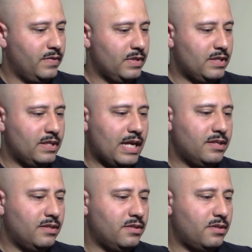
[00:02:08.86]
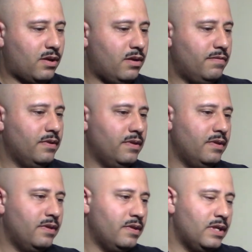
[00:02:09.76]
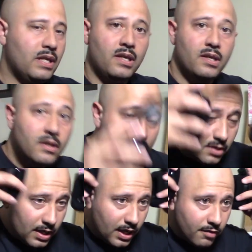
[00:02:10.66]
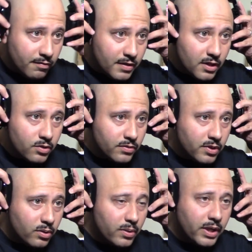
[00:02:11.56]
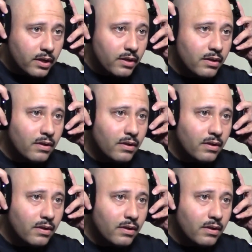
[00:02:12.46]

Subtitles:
It's nice and soft. See how it feels real quick.